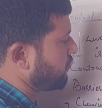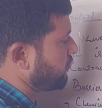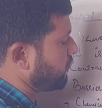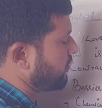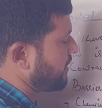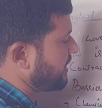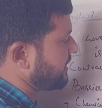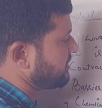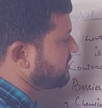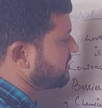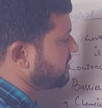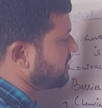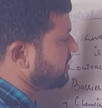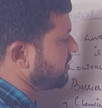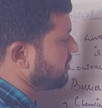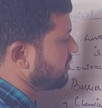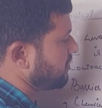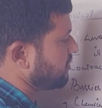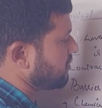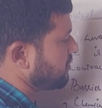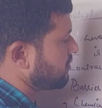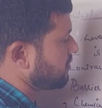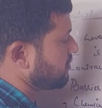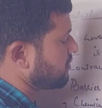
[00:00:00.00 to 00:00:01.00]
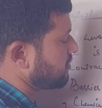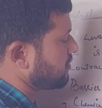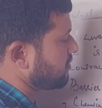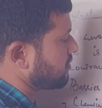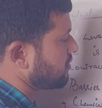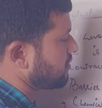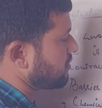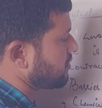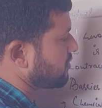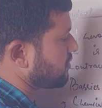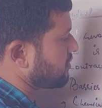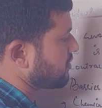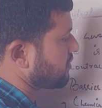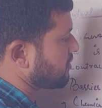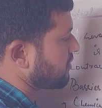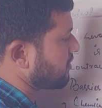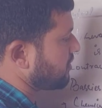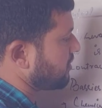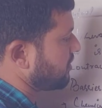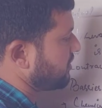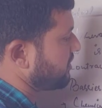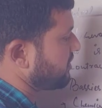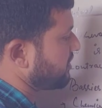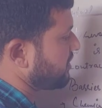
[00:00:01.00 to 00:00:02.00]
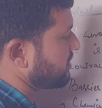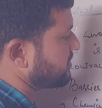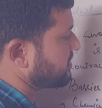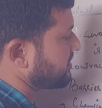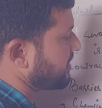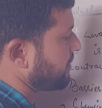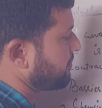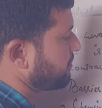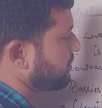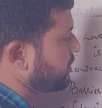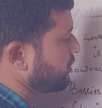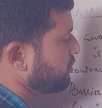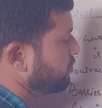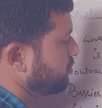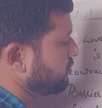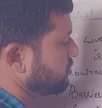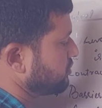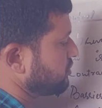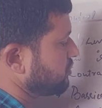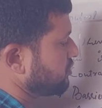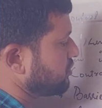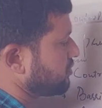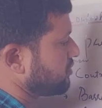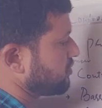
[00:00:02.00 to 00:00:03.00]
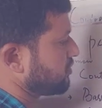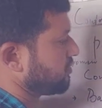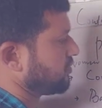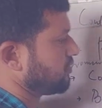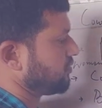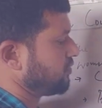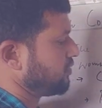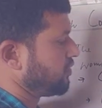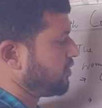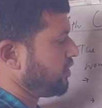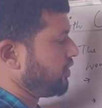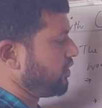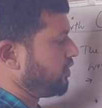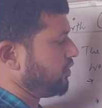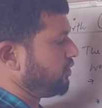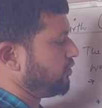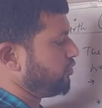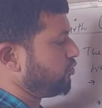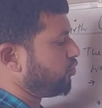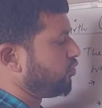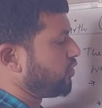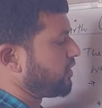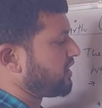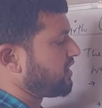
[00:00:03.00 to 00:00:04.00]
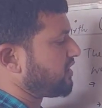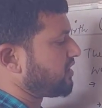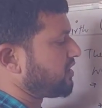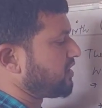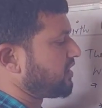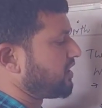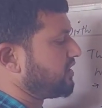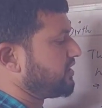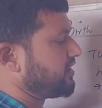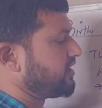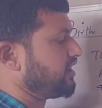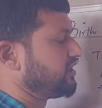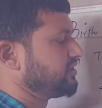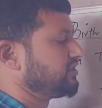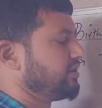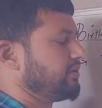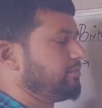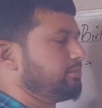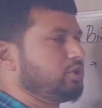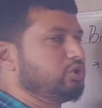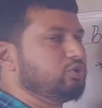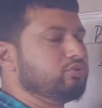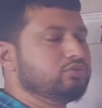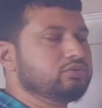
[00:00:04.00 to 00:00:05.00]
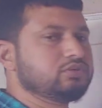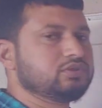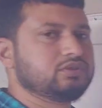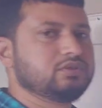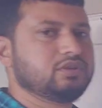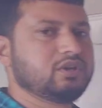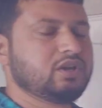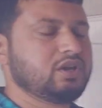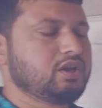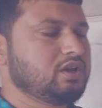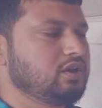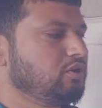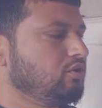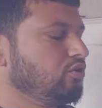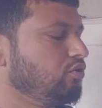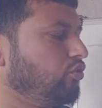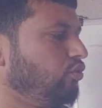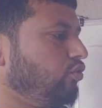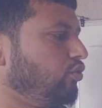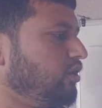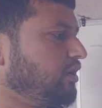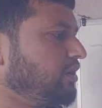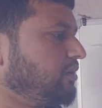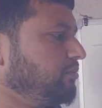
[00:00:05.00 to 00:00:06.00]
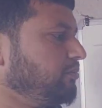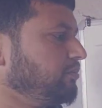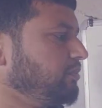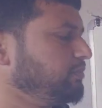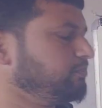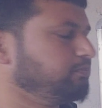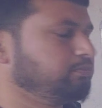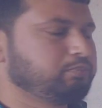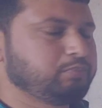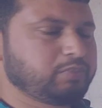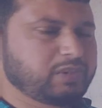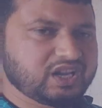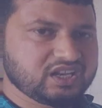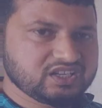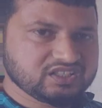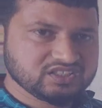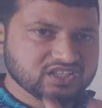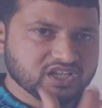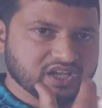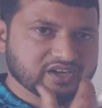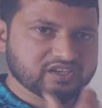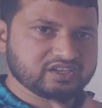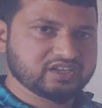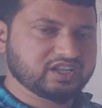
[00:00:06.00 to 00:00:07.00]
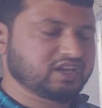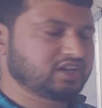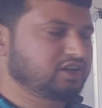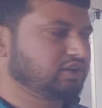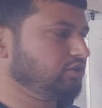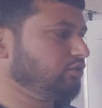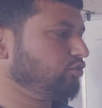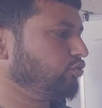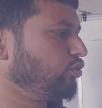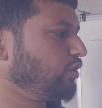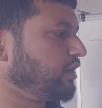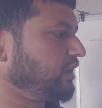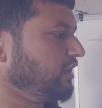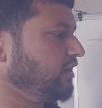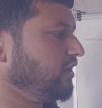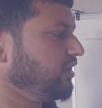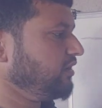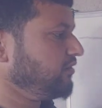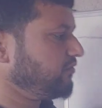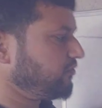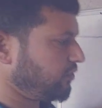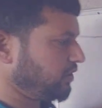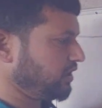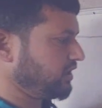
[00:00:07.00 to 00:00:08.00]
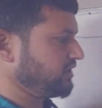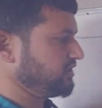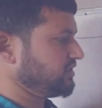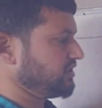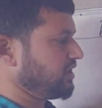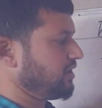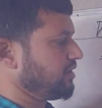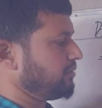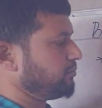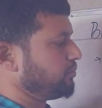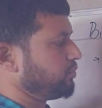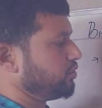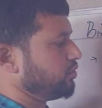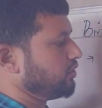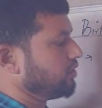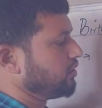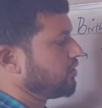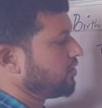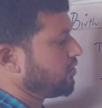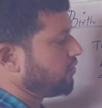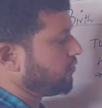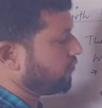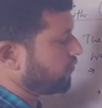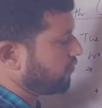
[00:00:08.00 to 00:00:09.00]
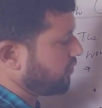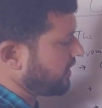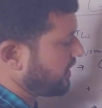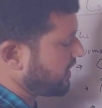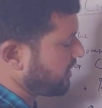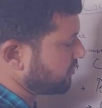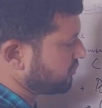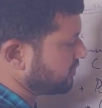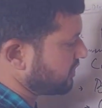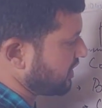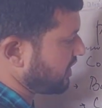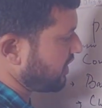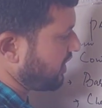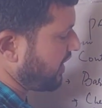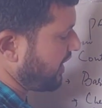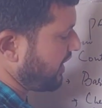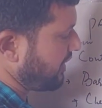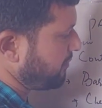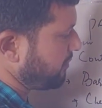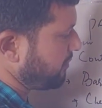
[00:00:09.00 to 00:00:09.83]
vaginal contraceptives. In oral contraceptives, oral pills are taken orally. For example, we have the I